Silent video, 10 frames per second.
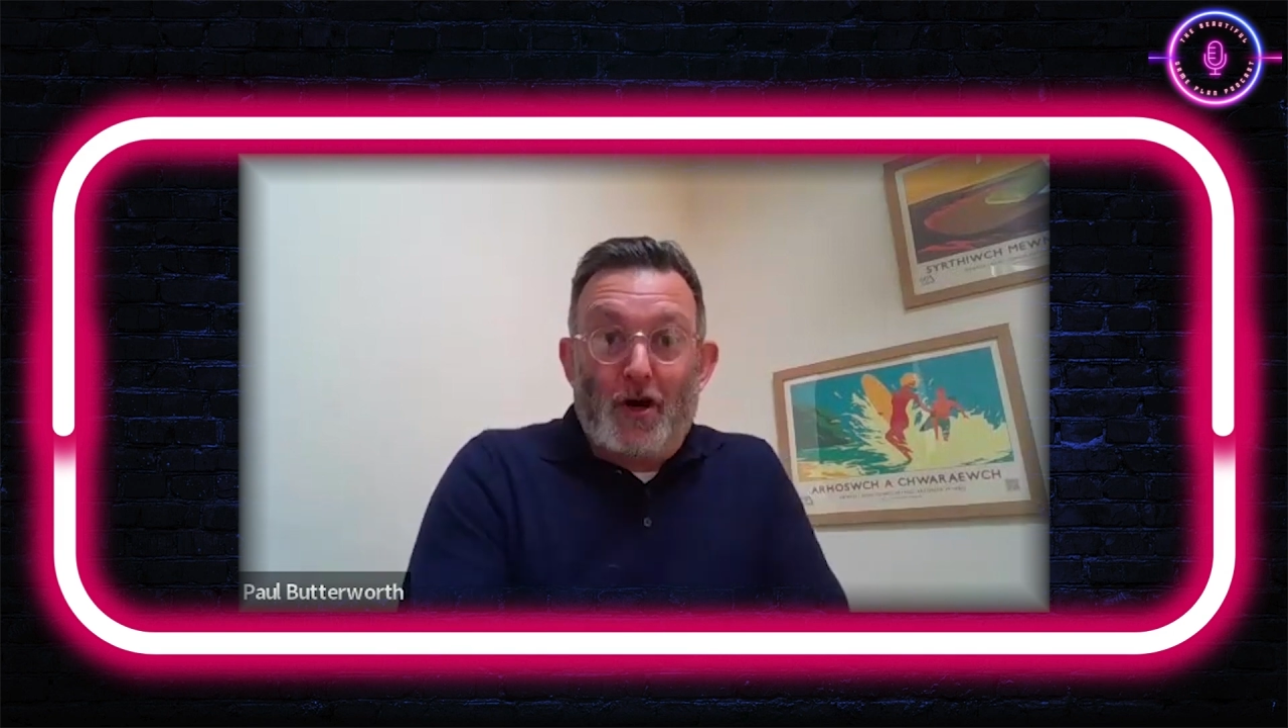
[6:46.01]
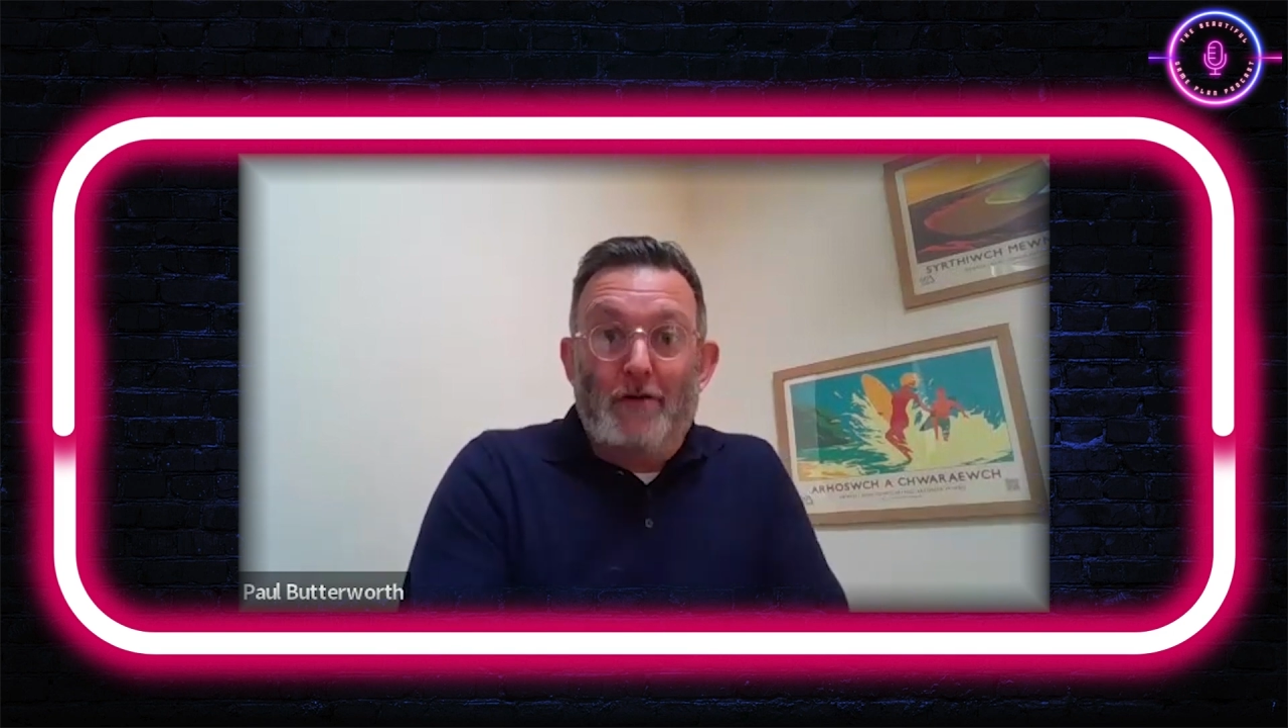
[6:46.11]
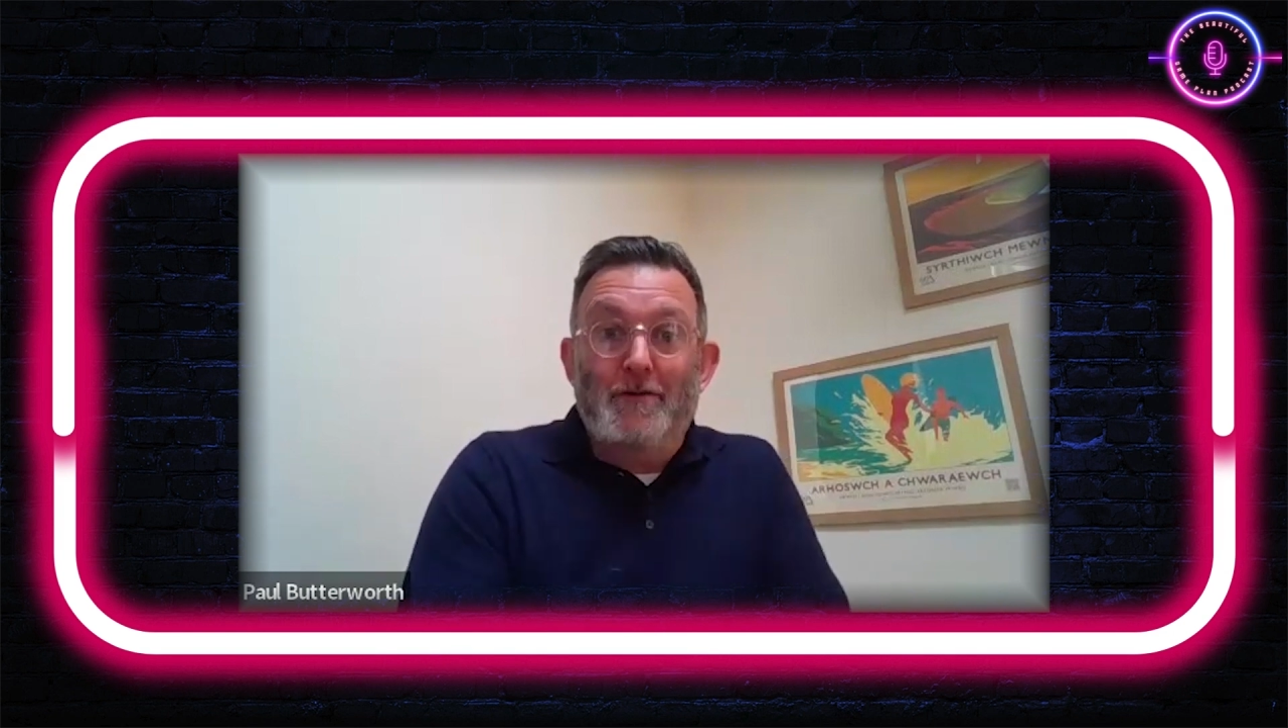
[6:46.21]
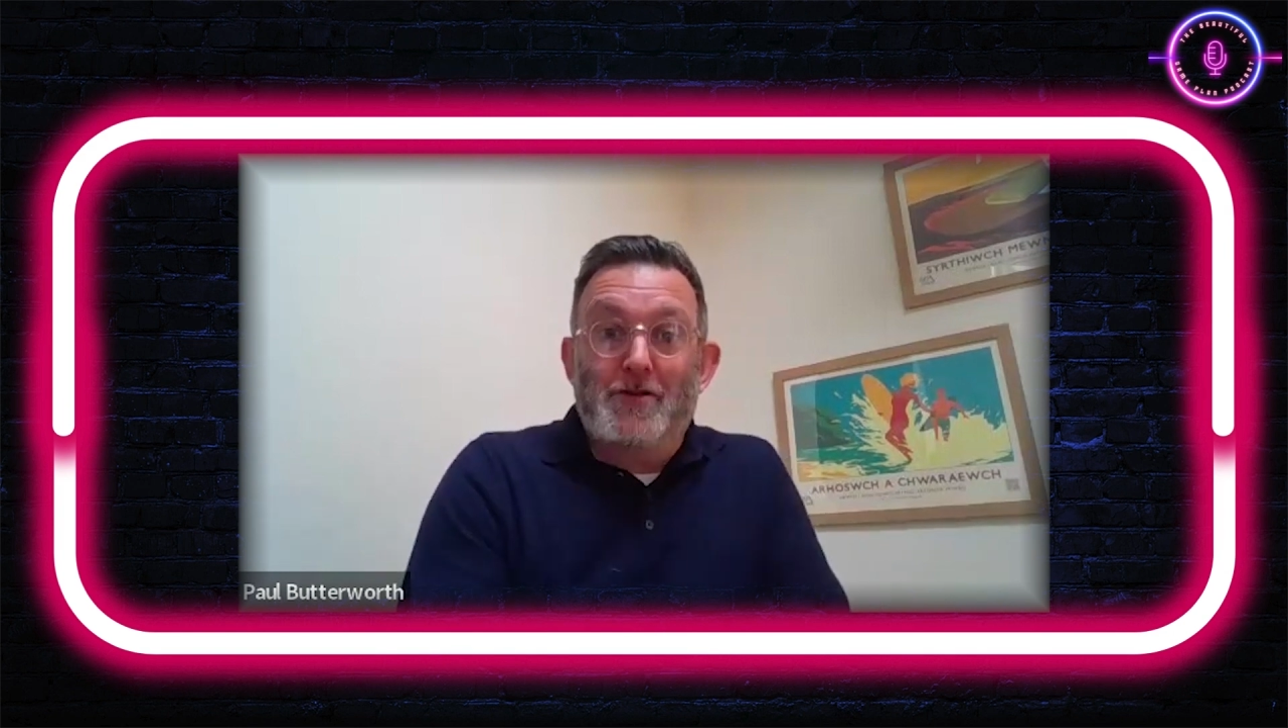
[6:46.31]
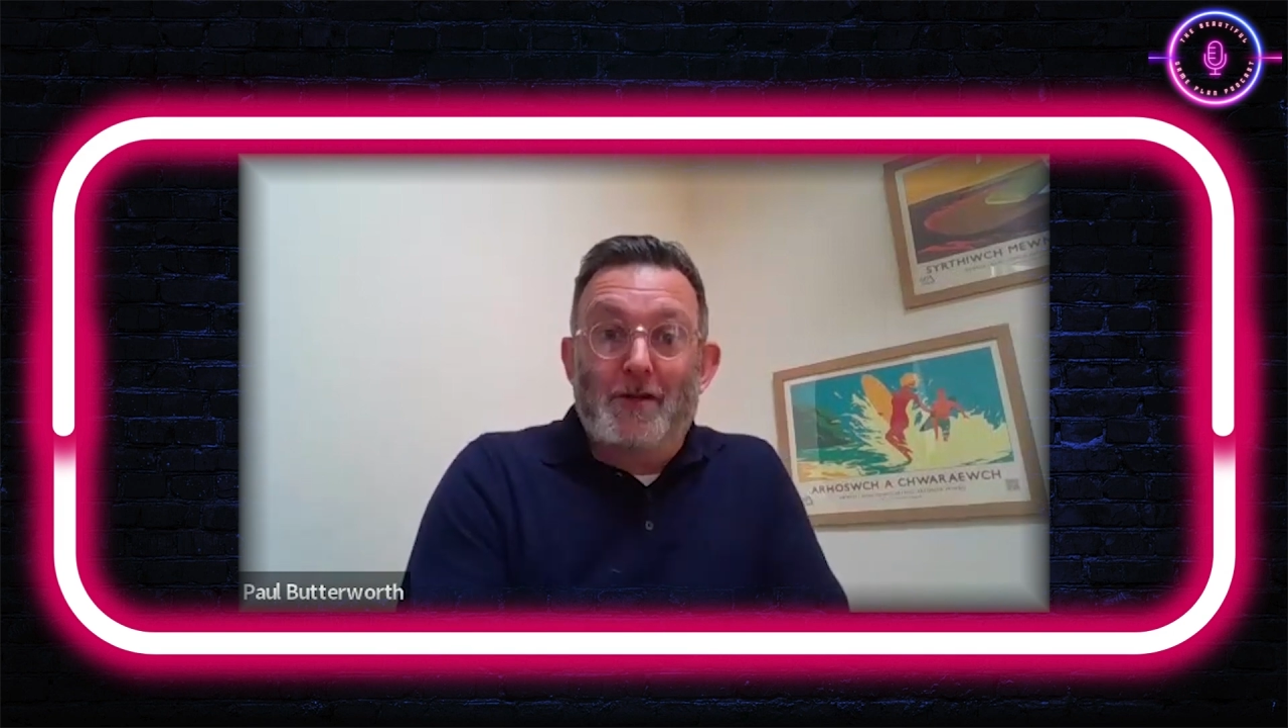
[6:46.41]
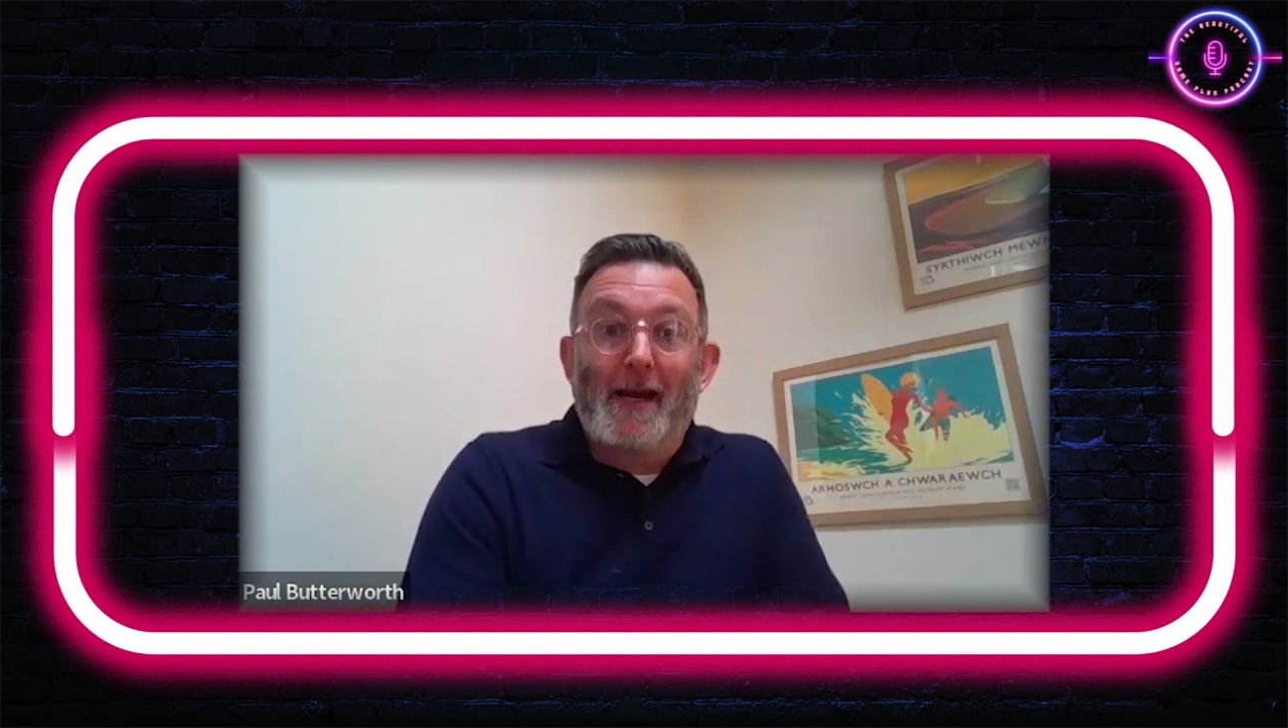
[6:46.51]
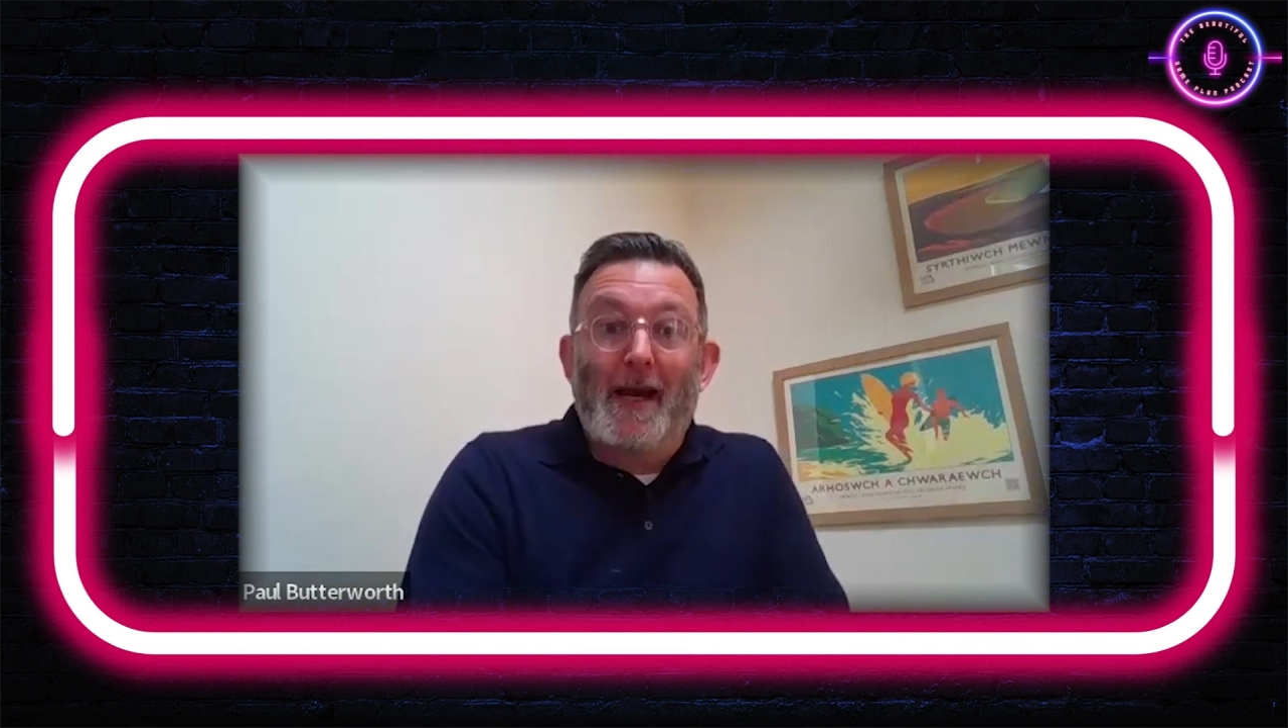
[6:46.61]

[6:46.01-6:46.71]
over to the